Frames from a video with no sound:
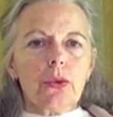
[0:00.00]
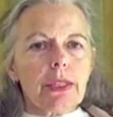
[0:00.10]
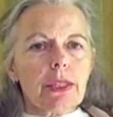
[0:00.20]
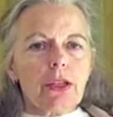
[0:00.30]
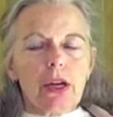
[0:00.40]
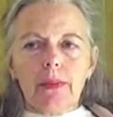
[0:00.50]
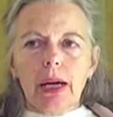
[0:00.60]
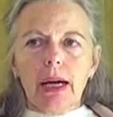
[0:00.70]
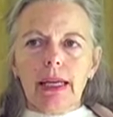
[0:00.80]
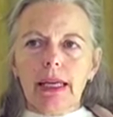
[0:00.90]
twist our
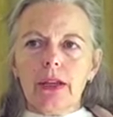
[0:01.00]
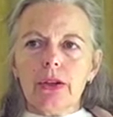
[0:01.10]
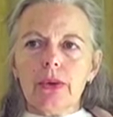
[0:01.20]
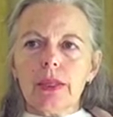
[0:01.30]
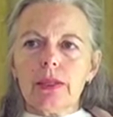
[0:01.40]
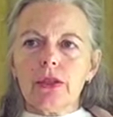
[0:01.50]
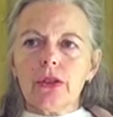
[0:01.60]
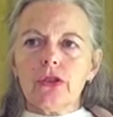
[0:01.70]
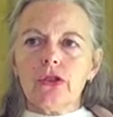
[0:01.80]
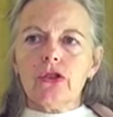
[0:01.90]
body into a
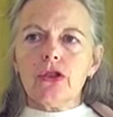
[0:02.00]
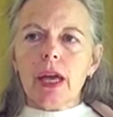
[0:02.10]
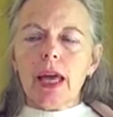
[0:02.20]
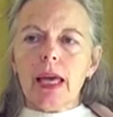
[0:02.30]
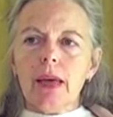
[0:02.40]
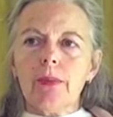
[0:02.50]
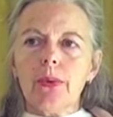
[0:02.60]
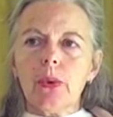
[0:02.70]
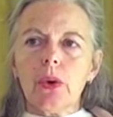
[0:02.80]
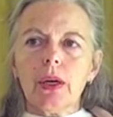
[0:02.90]
certain shape,
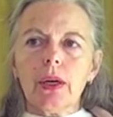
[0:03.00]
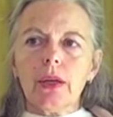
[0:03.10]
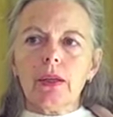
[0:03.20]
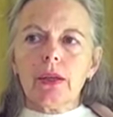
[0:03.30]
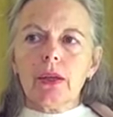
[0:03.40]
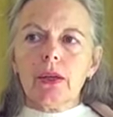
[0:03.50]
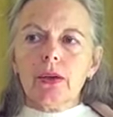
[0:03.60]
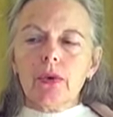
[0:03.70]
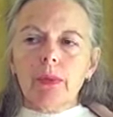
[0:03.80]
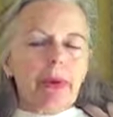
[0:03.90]
or
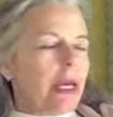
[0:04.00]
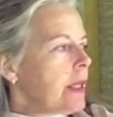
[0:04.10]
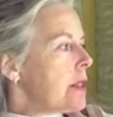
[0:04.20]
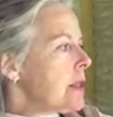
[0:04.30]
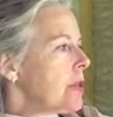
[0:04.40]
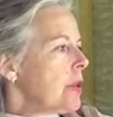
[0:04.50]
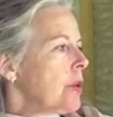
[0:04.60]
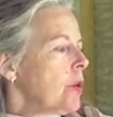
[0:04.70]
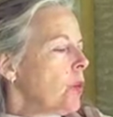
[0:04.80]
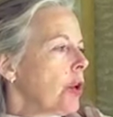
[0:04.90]
repeat
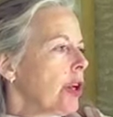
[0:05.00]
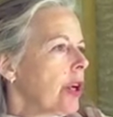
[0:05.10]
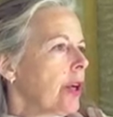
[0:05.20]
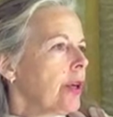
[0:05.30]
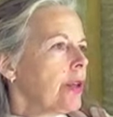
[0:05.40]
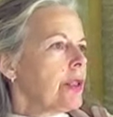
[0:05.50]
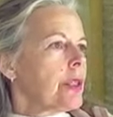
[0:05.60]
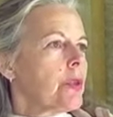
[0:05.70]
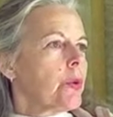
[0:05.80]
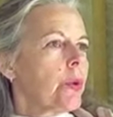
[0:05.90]
certain
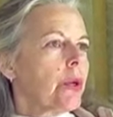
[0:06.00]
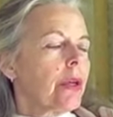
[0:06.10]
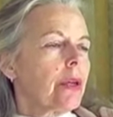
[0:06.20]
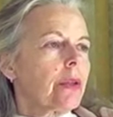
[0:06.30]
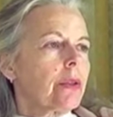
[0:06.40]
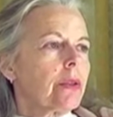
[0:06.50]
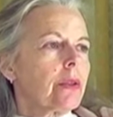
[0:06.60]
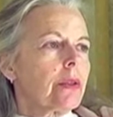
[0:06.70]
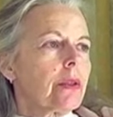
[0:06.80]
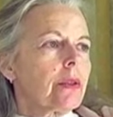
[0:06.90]
words, or
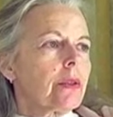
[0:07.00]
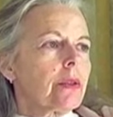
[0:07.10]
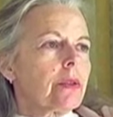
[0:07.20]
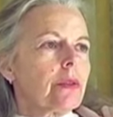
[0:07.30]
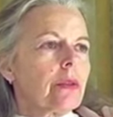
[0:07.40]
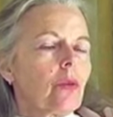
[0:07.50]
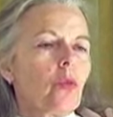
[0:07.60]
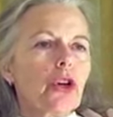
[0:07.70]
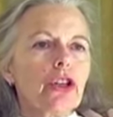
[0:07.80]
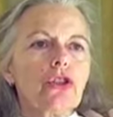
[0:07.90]

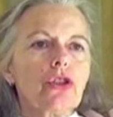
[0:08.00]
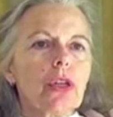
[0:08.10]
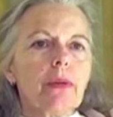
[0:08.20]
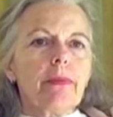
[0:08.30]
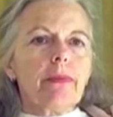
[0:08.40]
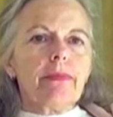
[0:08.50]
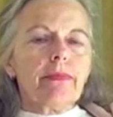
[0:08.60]
worship